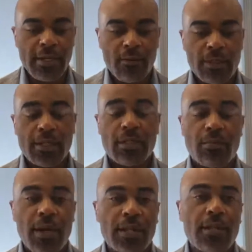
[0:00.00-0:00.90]
what they
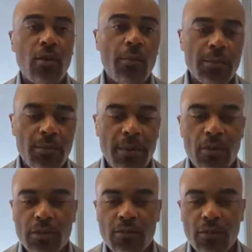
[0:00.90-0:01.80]
suspect and hope is by
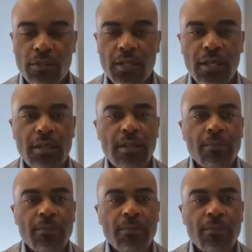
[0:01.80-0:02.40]
March 14th.